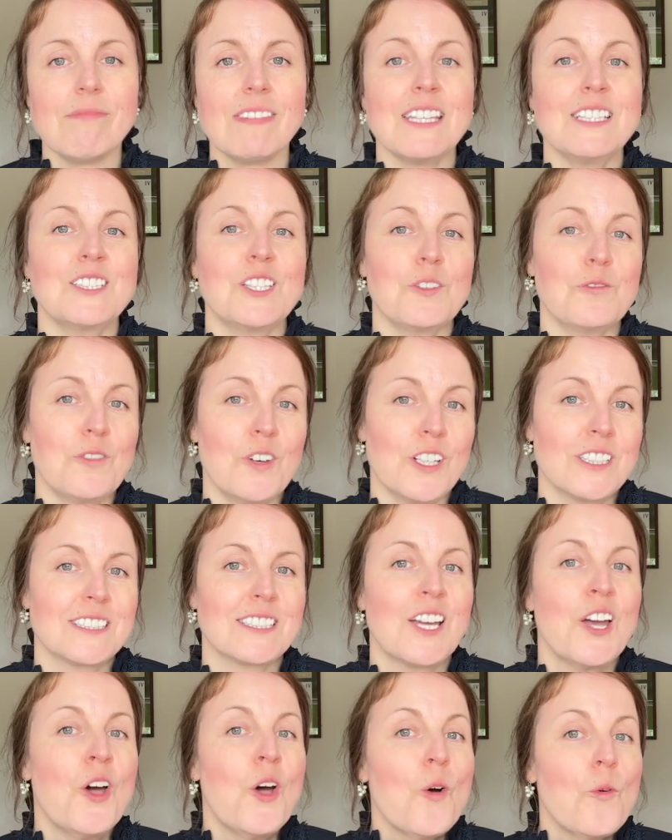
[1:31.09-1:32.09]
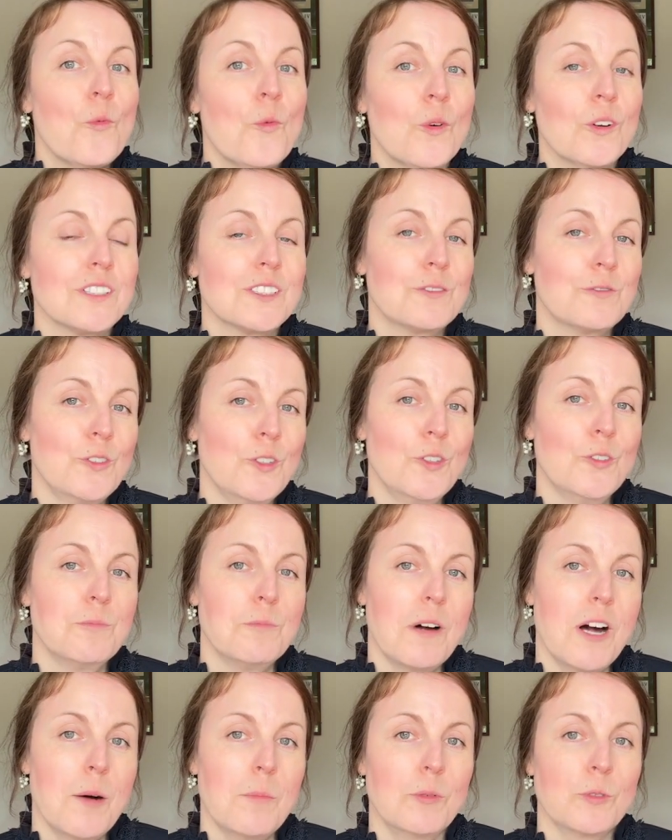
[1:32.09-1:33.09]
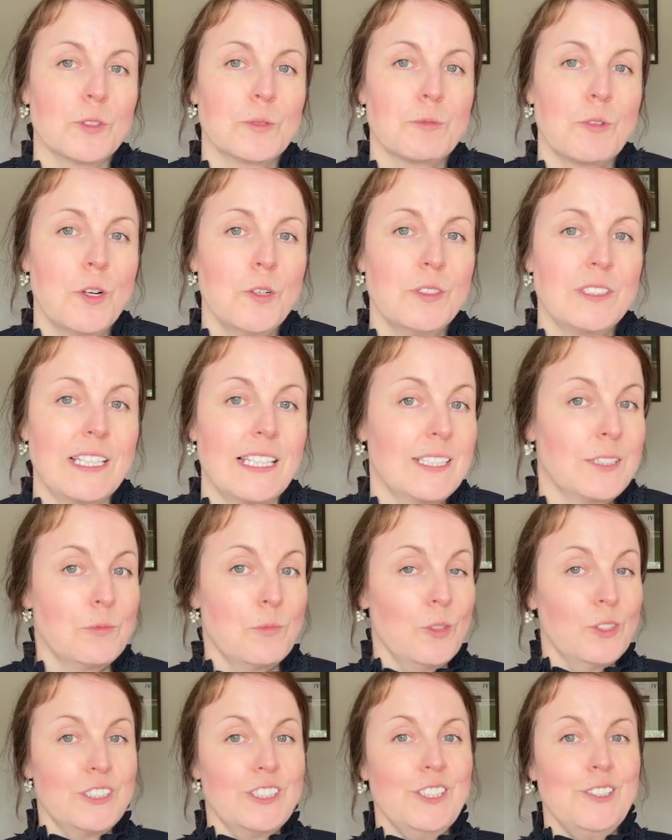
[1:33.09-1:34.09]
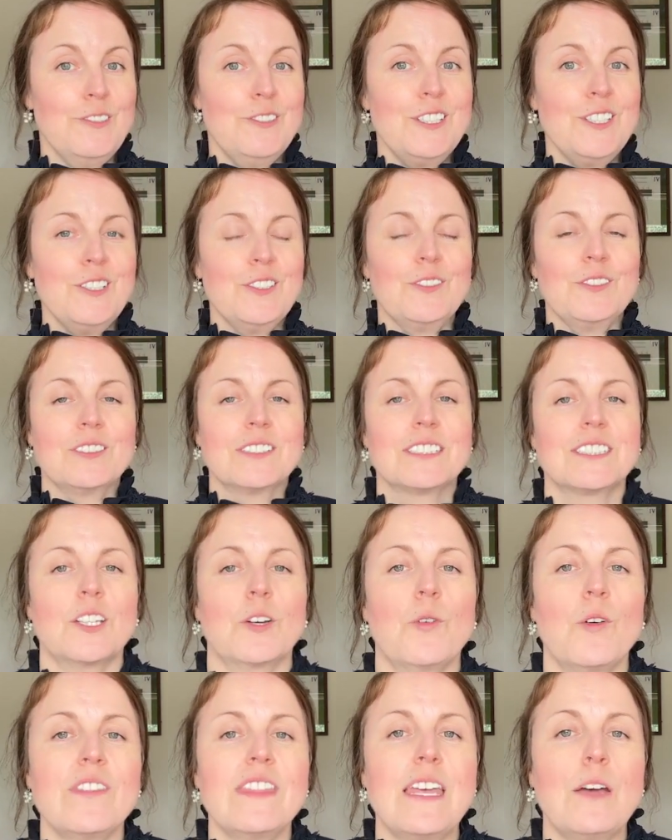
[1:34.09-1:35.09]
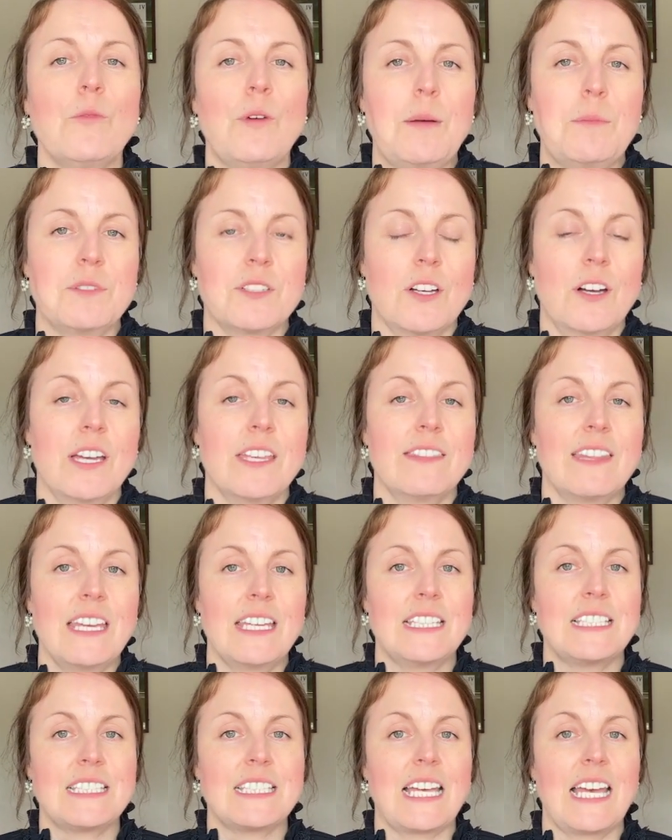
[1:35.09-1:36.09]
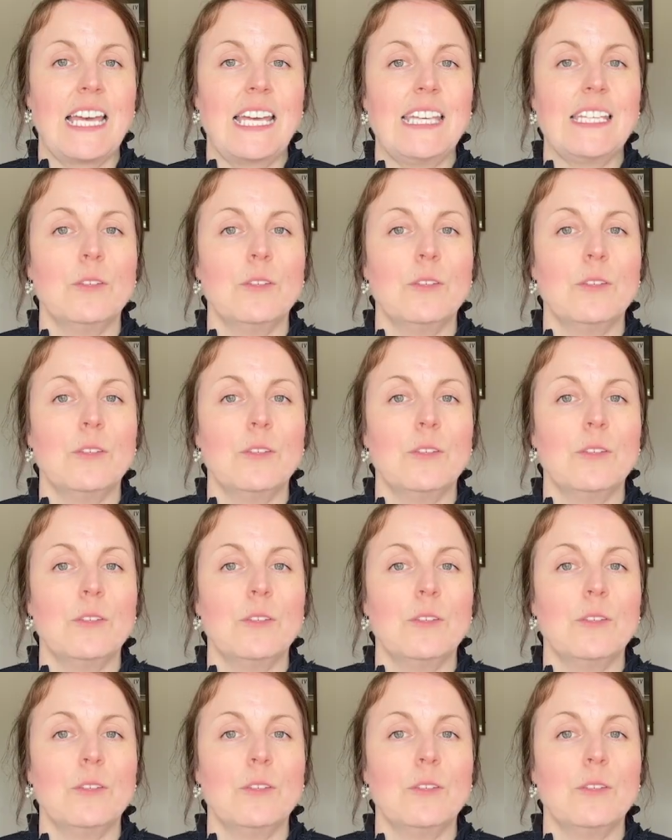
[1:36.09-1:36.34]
So first, what's FoodMarble's process? What do you do? So on their website, they say,